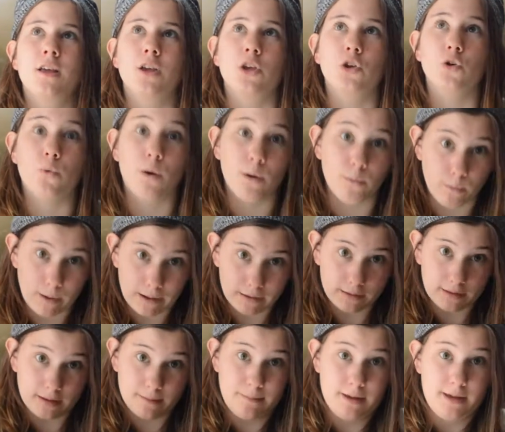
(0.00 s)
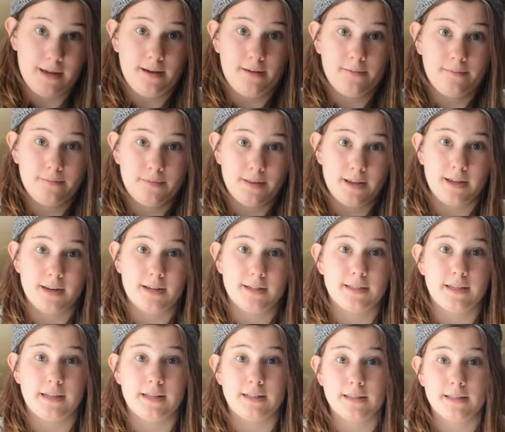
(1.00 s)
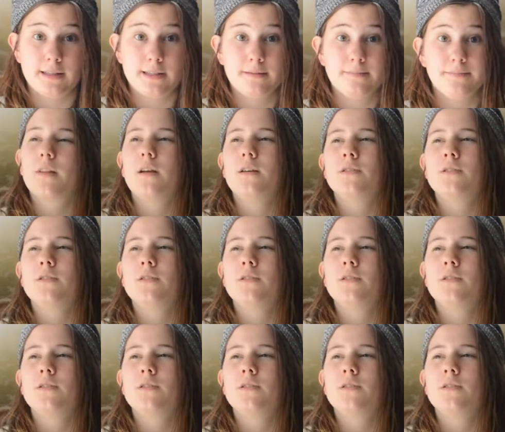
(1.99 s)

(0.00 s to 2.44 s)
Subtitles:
you are welcome here, in a sense.